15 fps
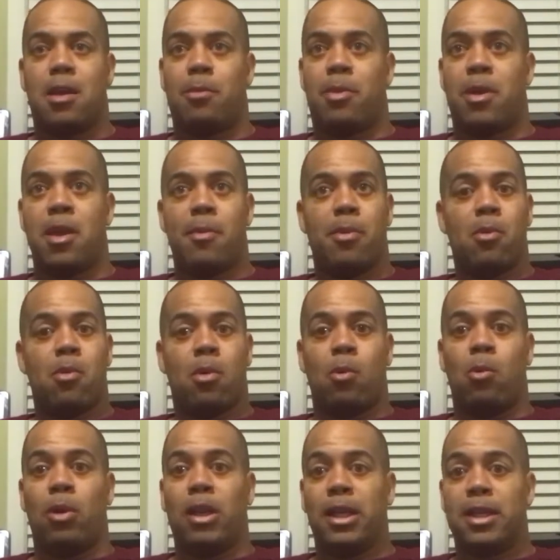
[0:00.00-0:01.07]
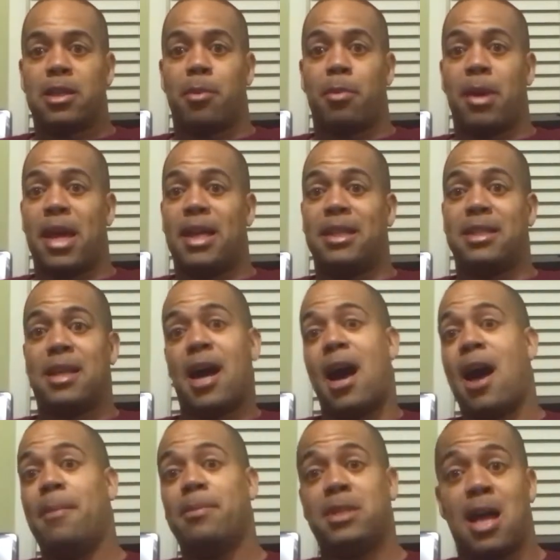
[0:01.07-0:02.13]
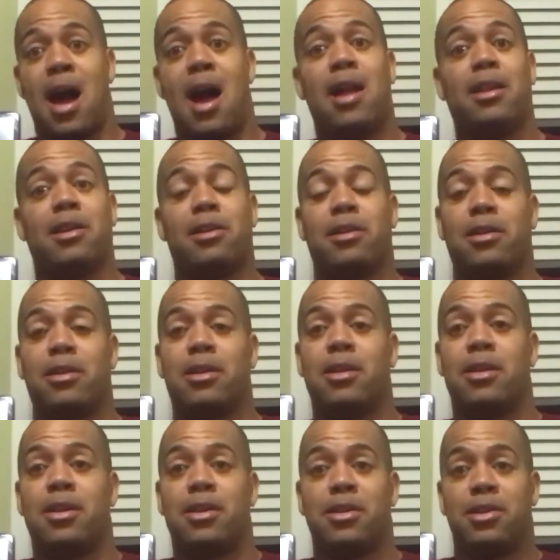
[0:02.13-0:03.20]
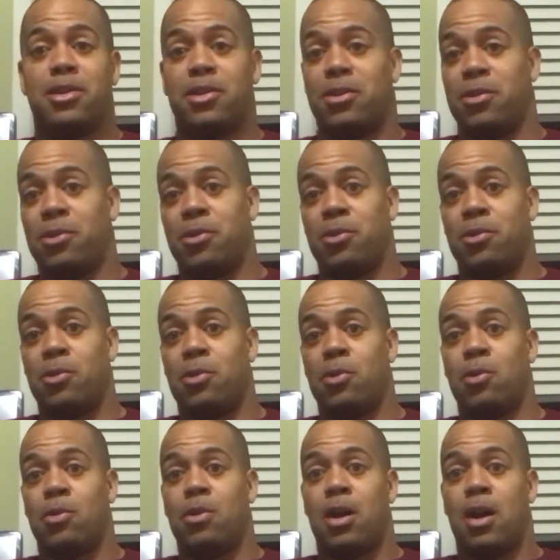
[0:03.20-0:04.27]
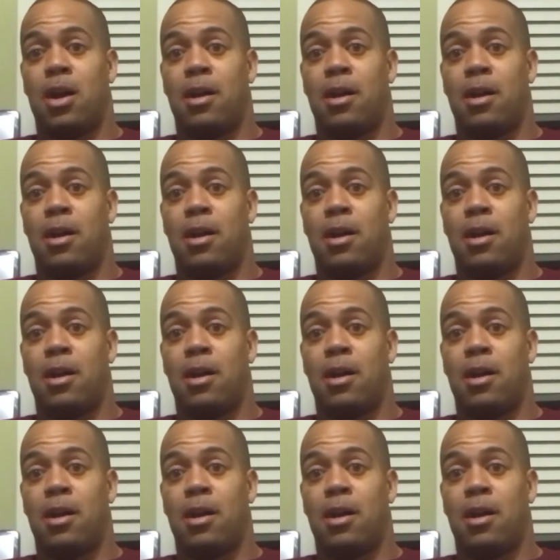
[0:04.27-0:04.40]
people were willing to pay top dollar to